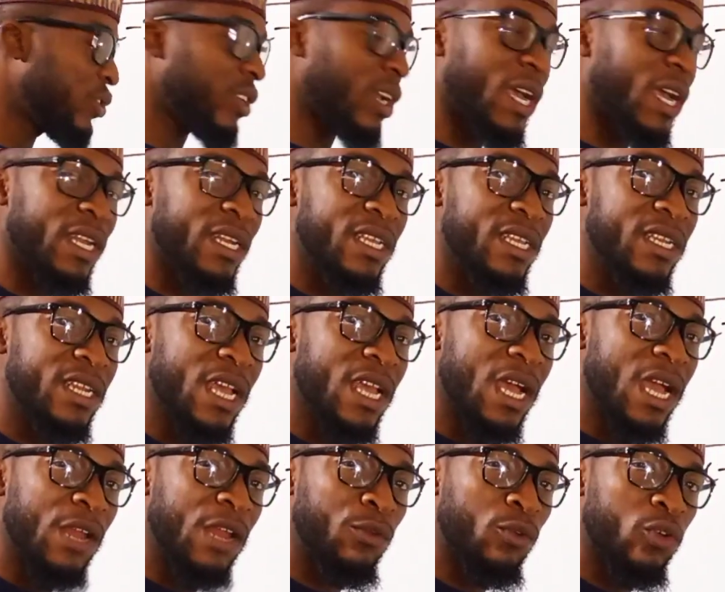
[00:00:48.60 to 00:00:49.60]
which are
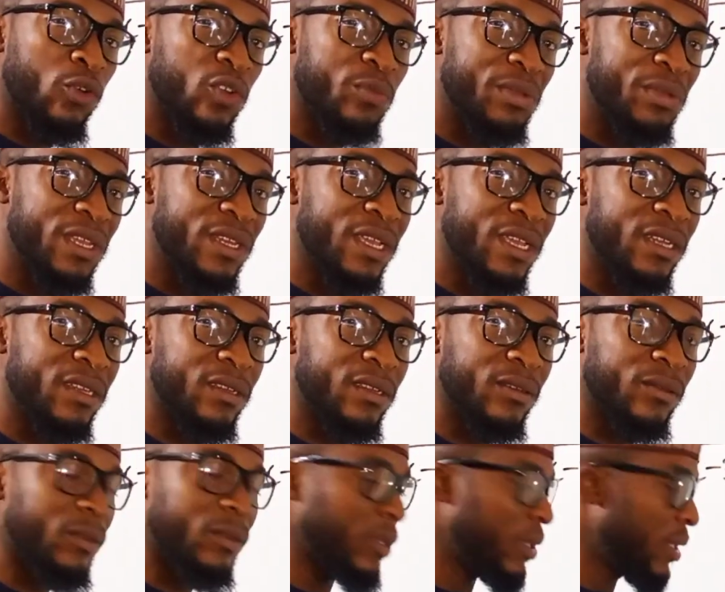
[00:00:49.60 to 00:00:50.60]
linear and non-repeated,